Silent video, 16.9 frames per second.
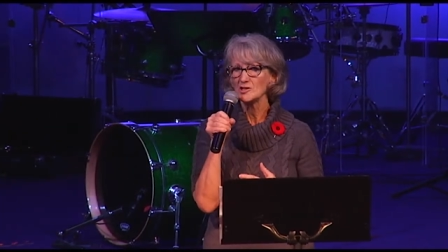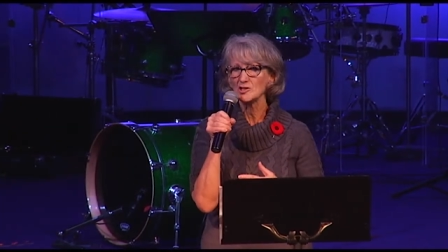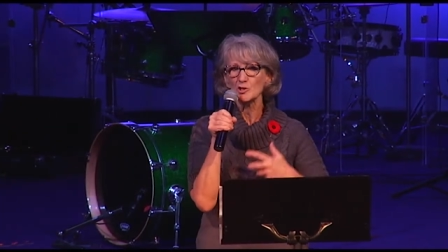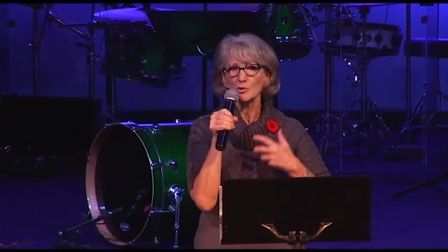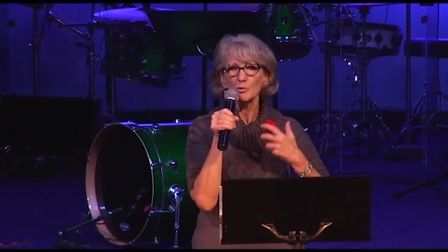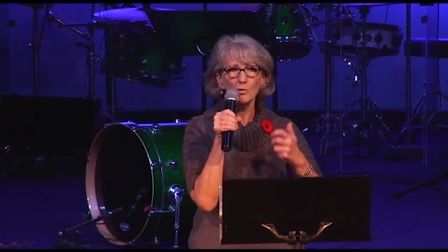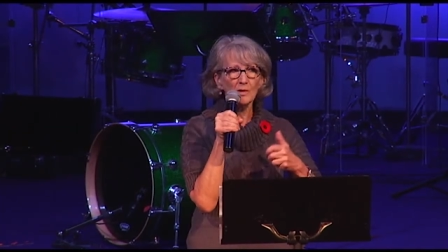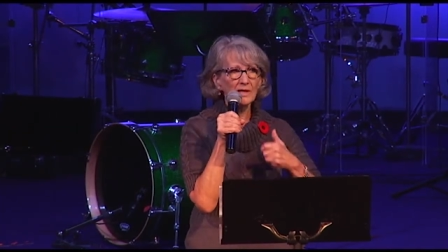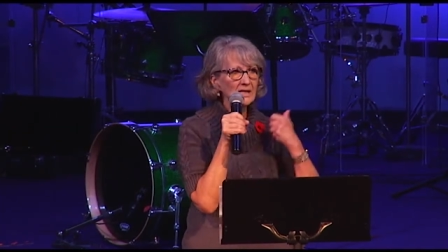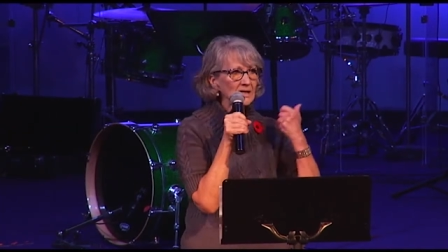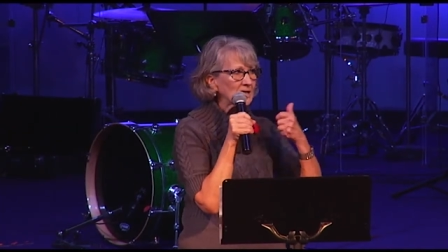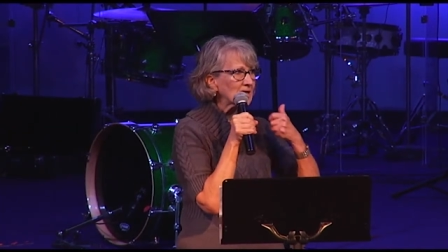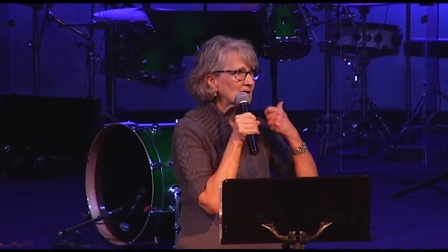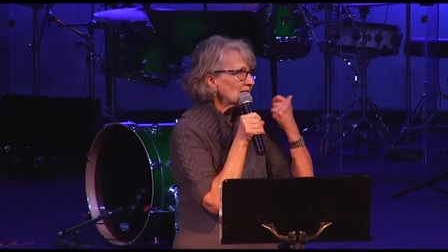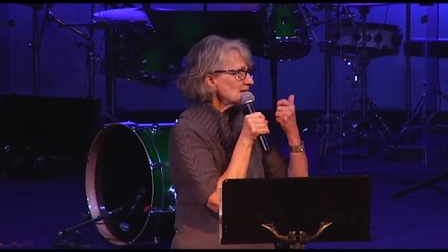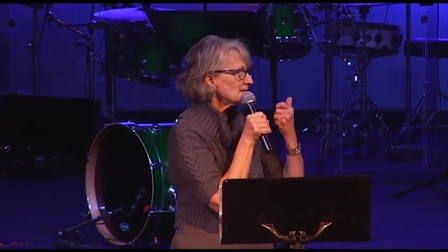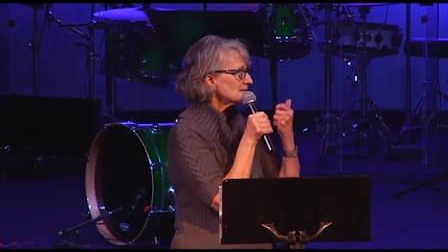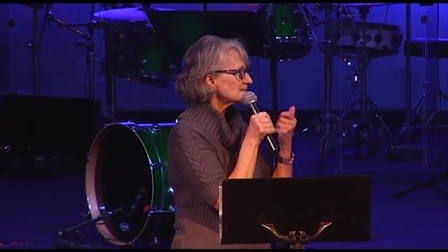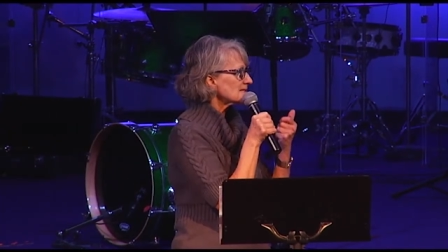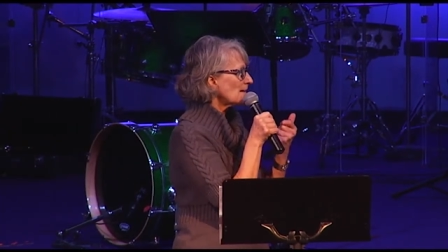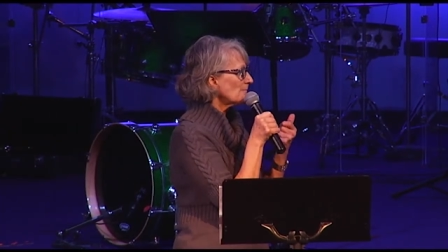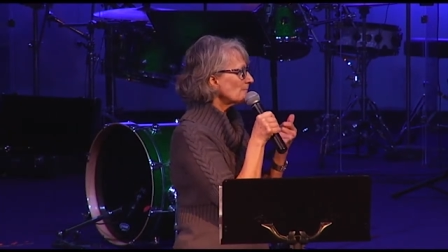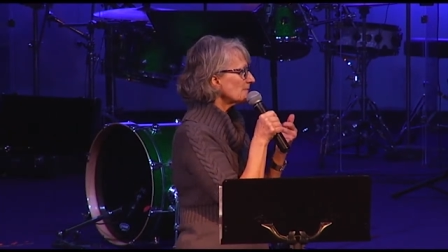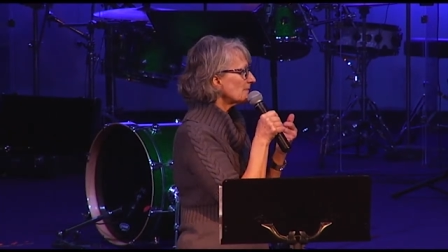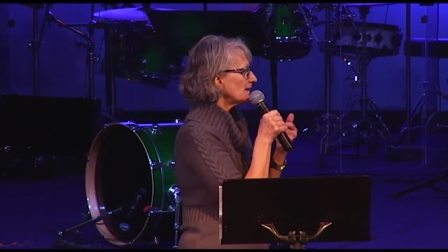tweak
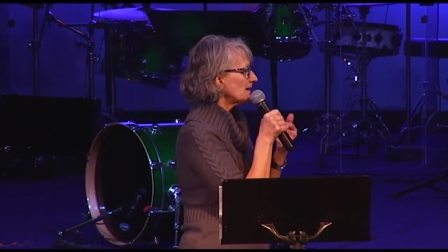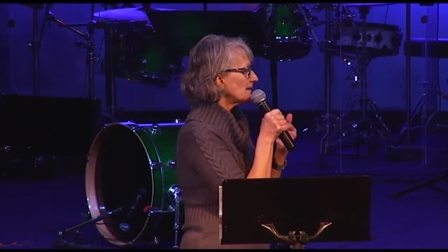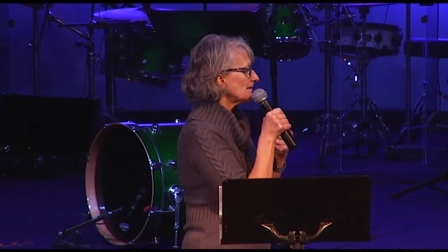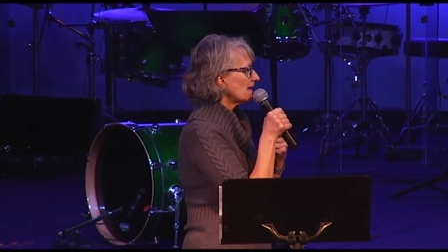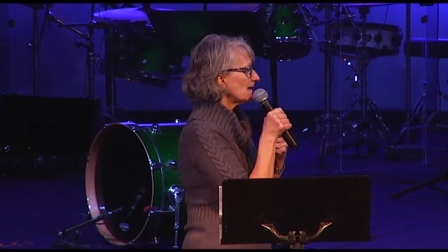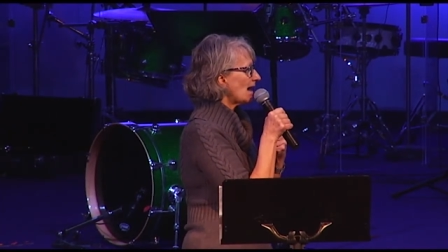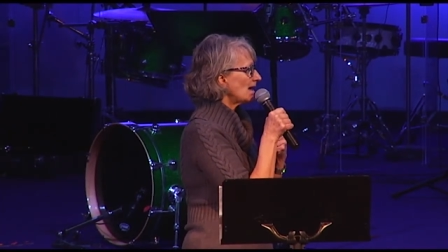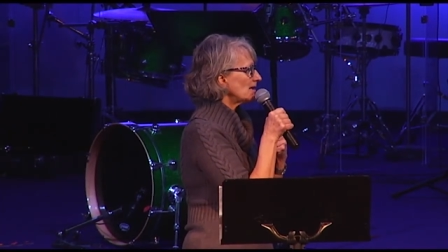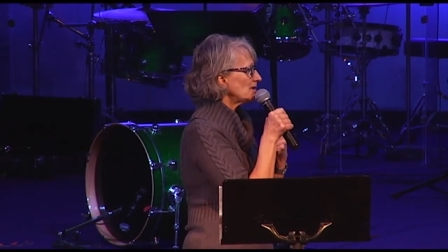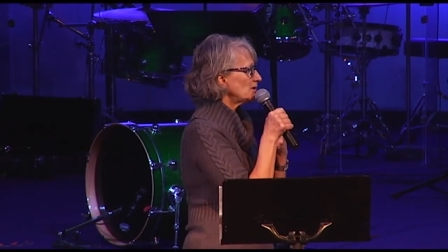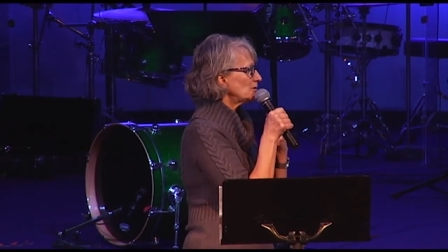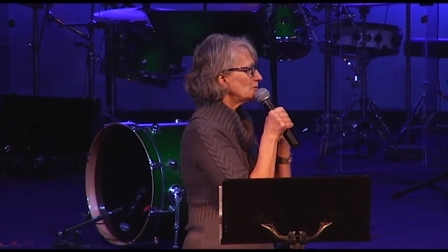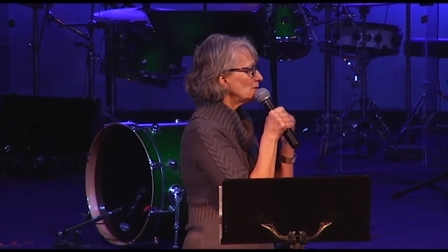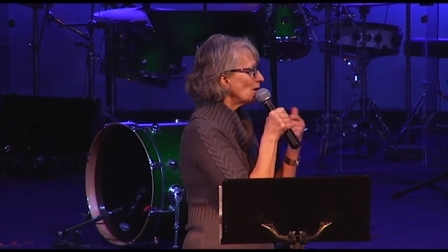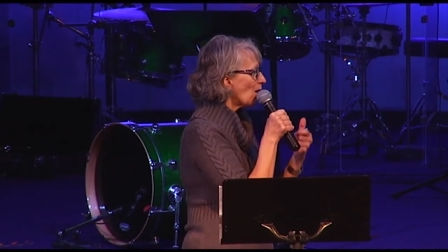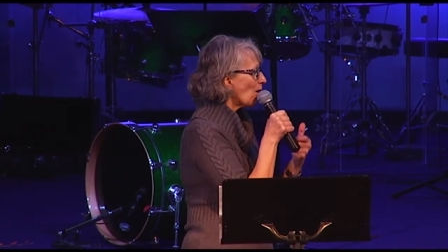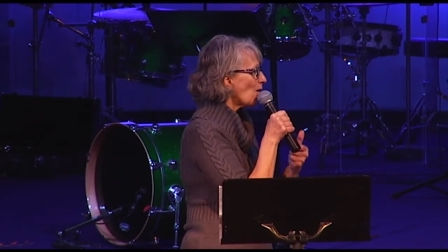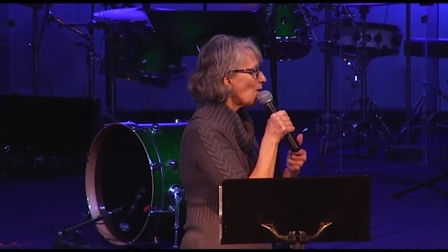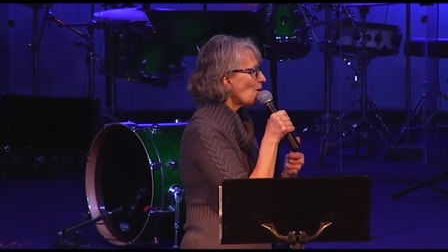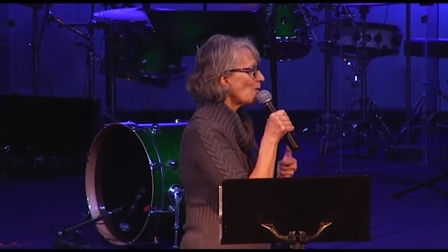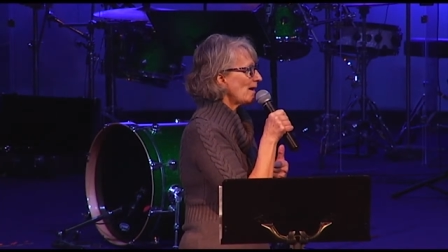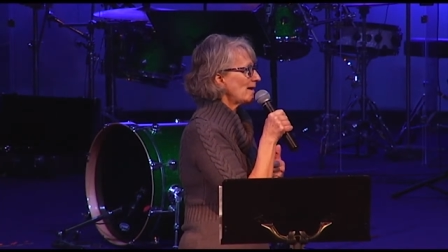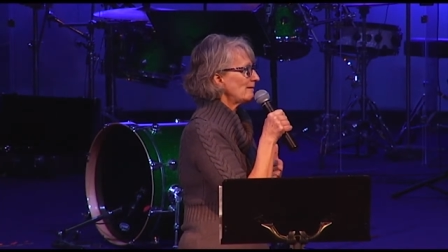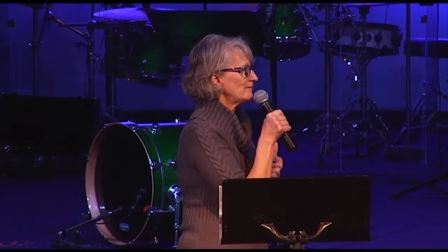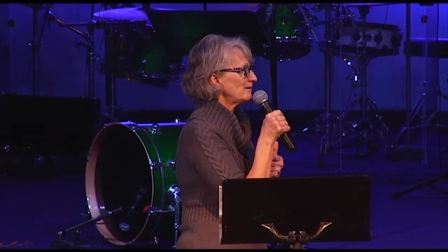something that you know
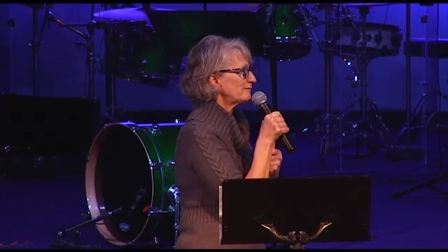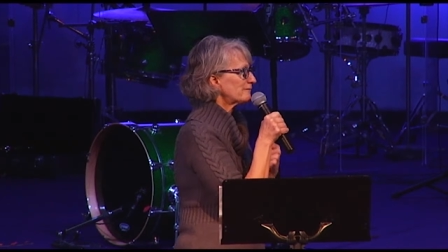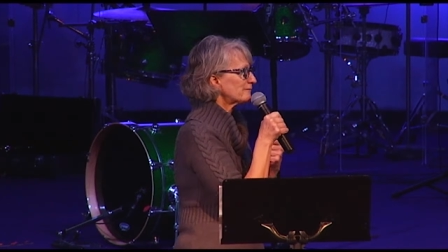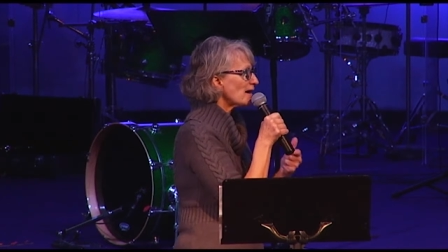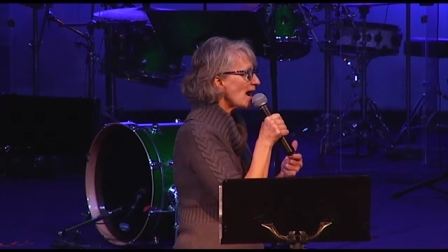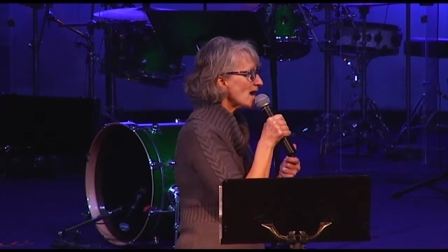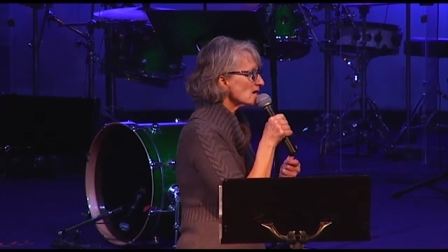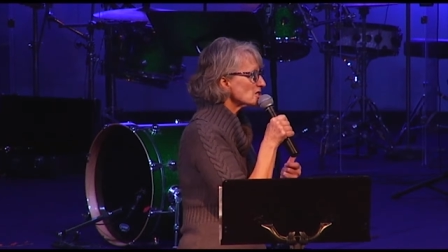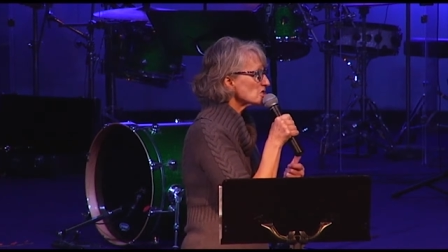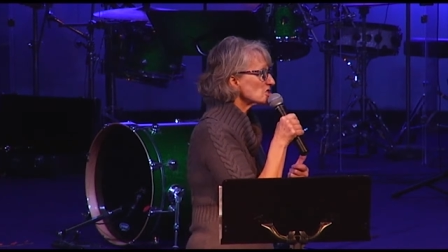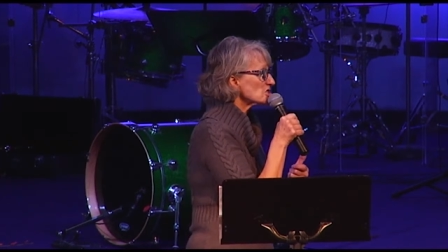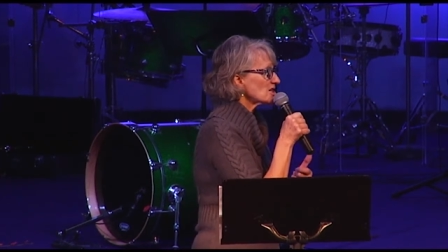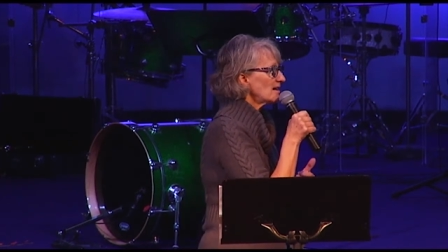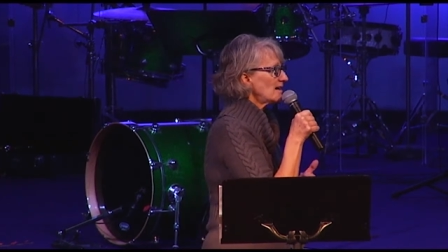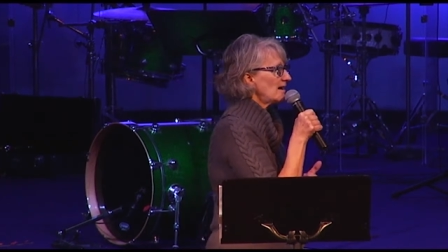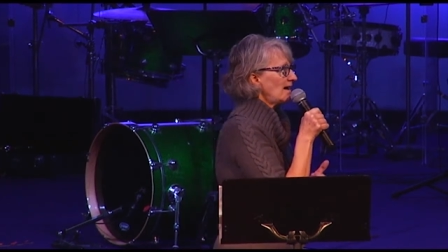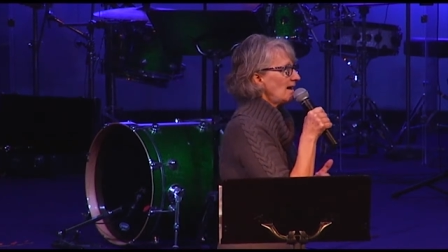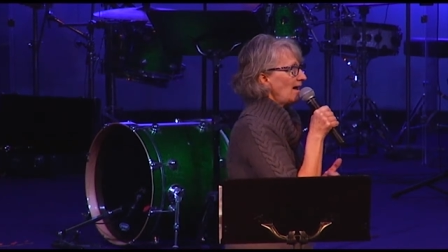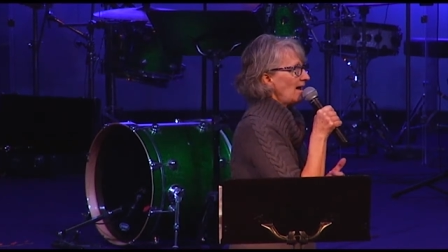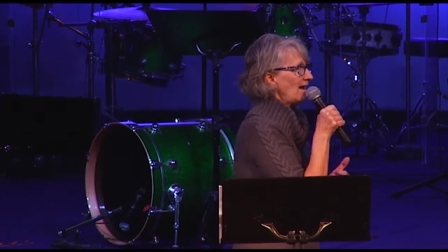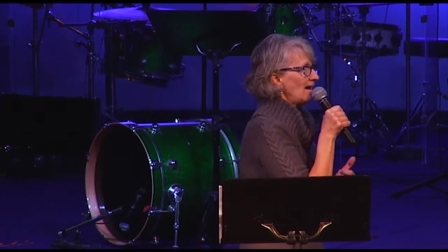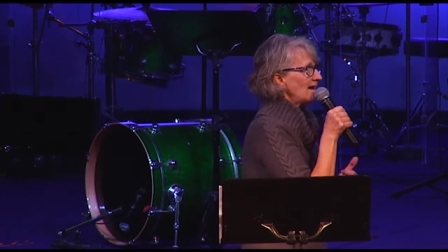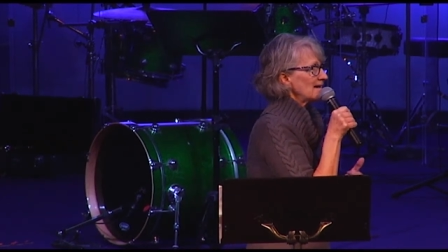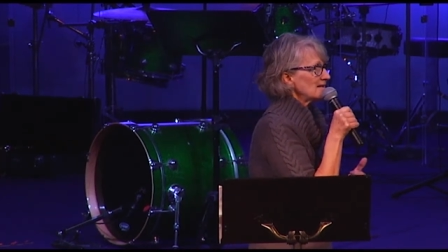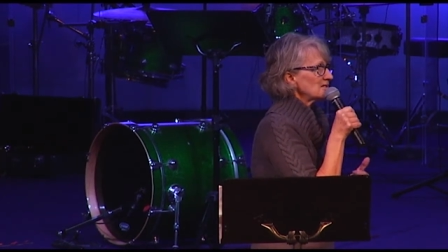and refresh
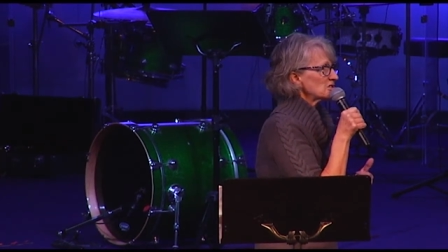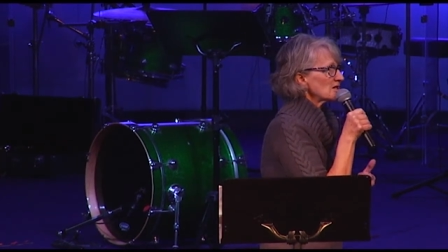and